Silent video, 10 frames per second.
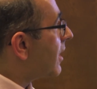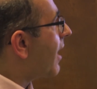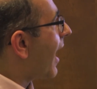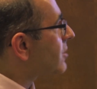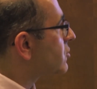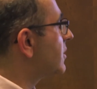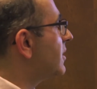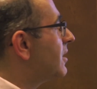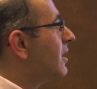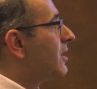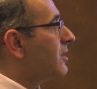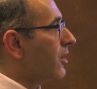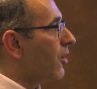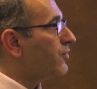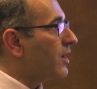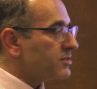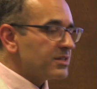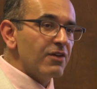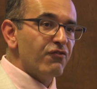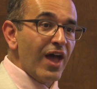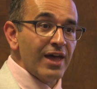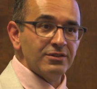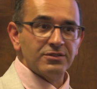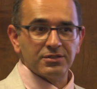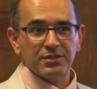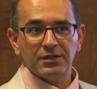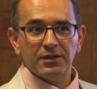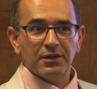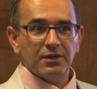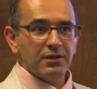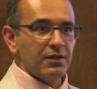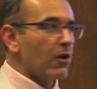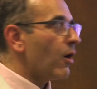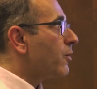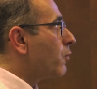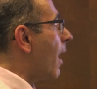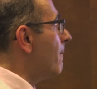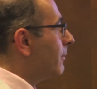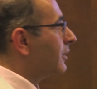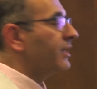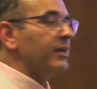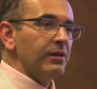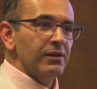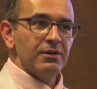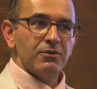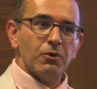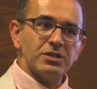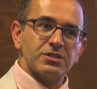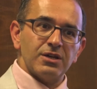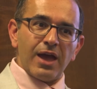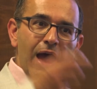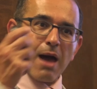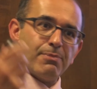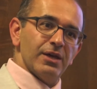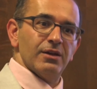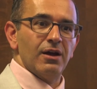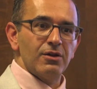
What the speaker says: they actually, you know, if there's an event, you know, at Wembley, what's going to happen?